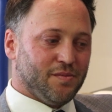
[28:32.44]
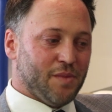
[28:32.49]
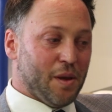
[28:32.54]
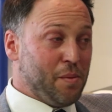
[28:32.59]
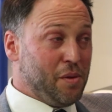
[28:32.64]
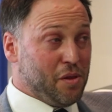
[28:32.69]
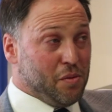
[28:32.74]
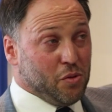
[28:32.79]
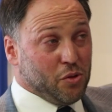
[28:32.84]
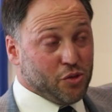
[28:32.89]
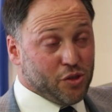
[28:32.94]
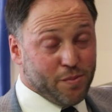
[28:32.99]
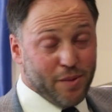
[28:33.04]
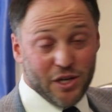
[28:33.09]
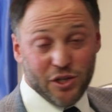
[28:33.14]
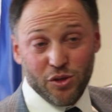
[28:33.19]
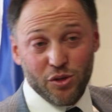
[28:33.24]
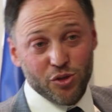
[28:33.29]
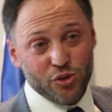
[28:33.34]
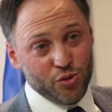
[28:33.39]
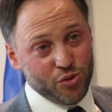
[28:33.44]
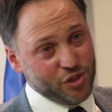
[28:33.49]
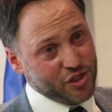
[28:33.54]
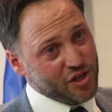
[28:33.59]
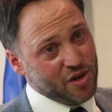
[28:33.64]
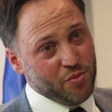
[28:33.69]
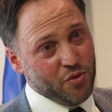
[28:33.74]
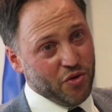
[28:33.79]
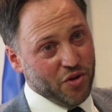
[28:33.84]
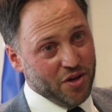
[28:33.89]
maybe the most special Jewish
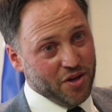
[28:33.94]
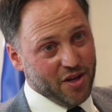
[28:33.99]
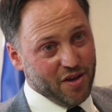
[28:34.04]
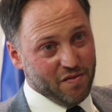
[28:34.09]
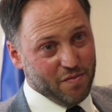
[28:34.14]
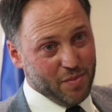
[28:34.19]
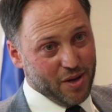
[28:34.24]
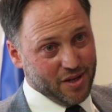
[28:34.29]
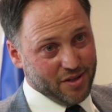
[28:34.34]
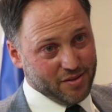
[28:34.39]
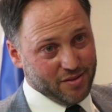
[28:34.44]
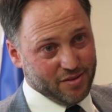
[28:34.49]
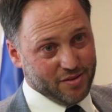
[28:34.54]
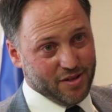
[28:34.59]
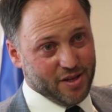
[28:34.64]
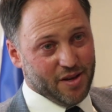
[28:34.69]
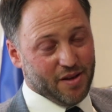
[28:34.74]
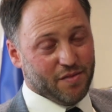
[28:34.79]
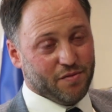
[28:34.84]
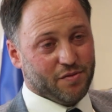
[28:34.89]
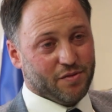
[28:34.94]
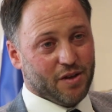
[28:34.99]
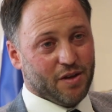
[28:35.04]
community I've met, and I've